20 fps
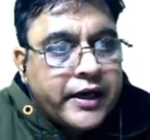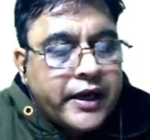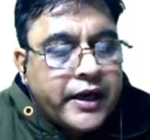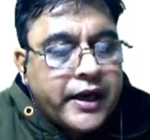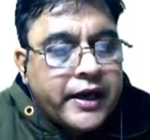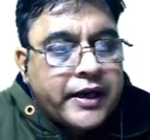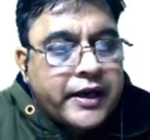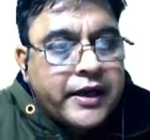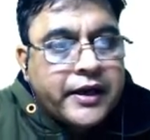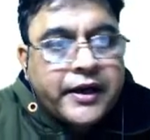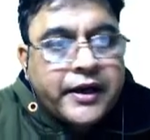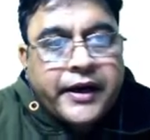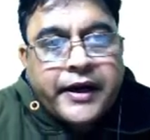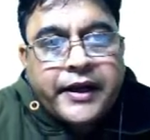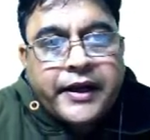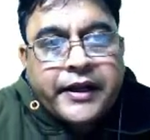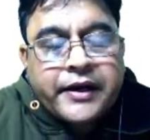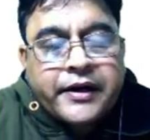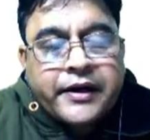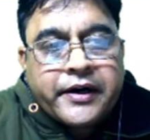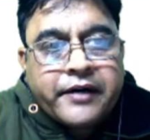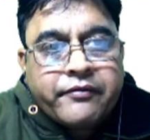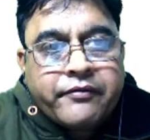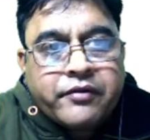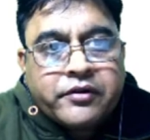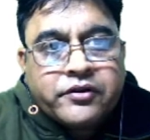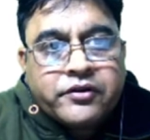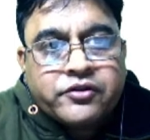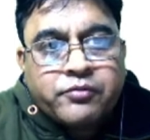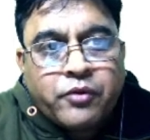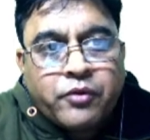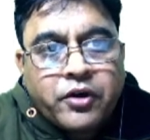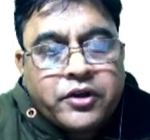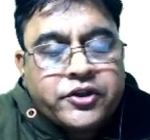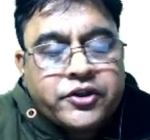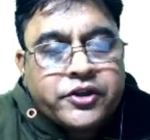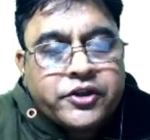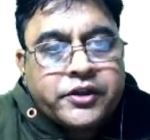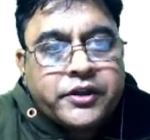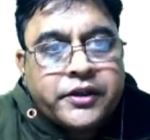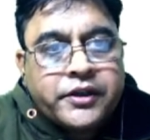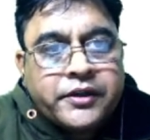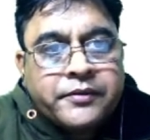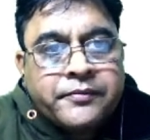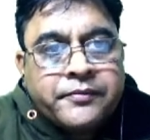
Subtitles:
INR 1800 for the small shirt.